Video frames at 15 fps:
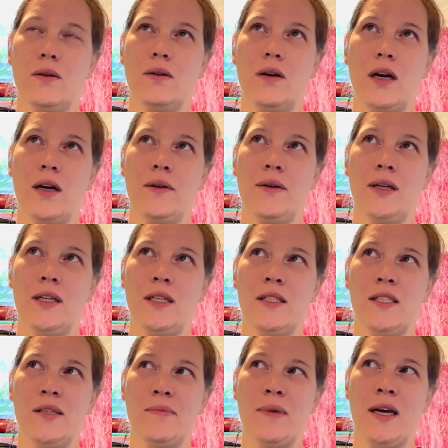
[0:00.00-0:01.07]
I went
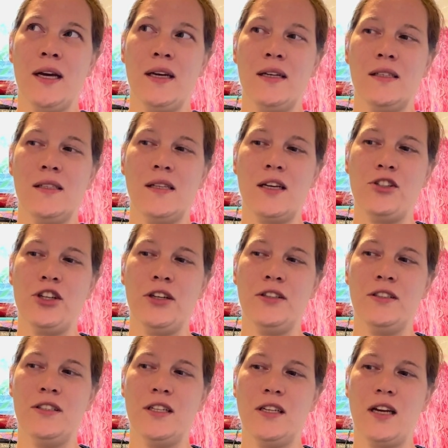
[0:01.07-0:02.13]
into my
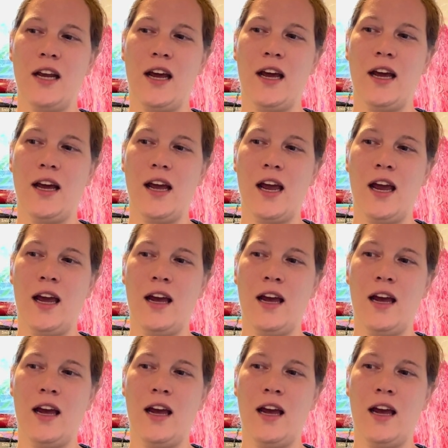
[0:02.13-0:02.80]
session today,